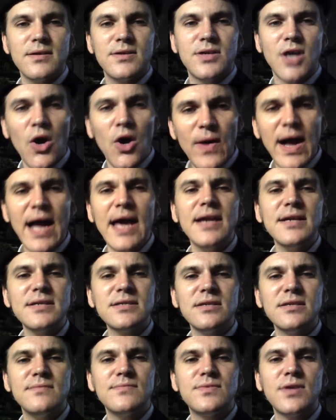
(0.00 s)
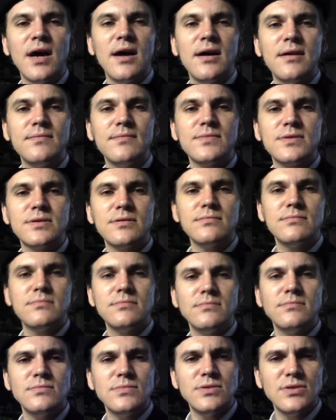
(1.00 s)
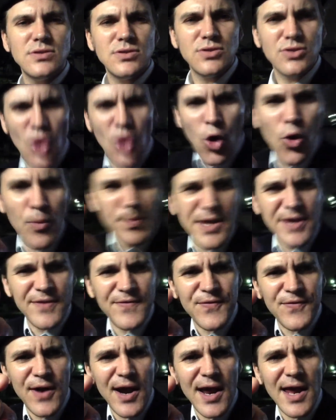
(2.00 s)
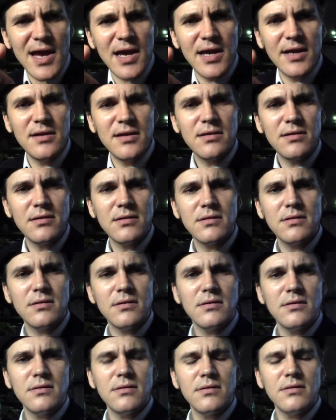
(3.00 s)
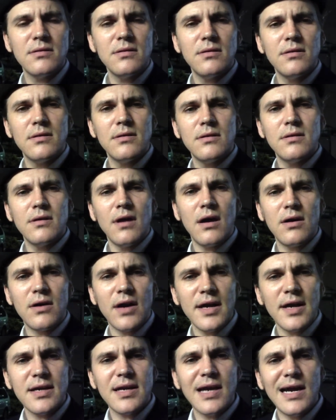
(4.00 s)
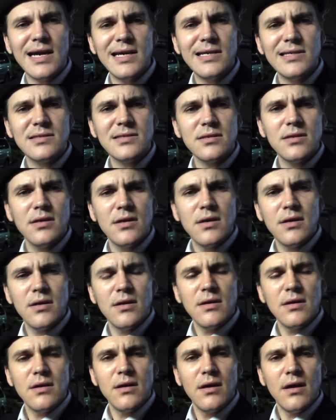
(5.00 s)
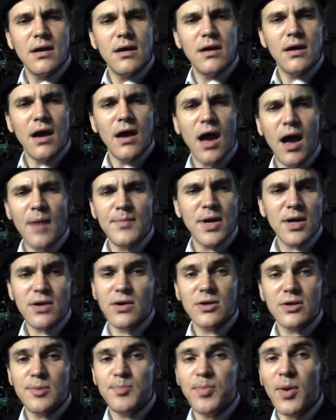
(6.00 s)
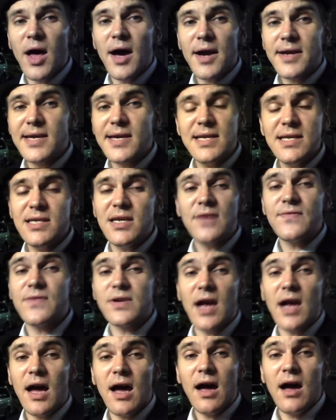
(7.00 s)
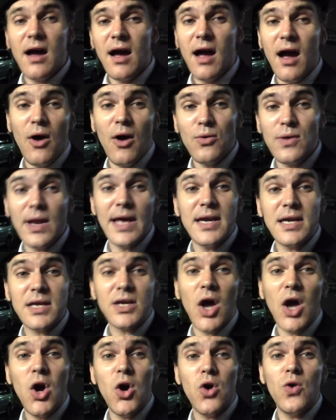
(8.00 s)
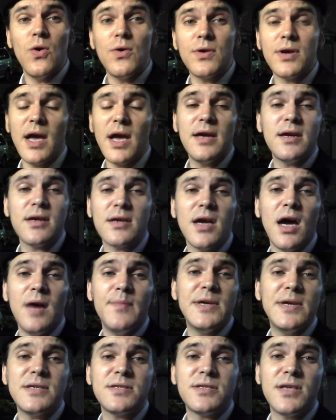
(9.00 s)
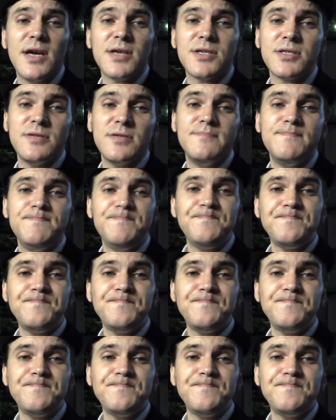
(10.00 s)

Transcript: Go at it sometimes. Don't be afraid. All right, guys? I'm not going to block any of it. I'll let it go, okay, in the comment section.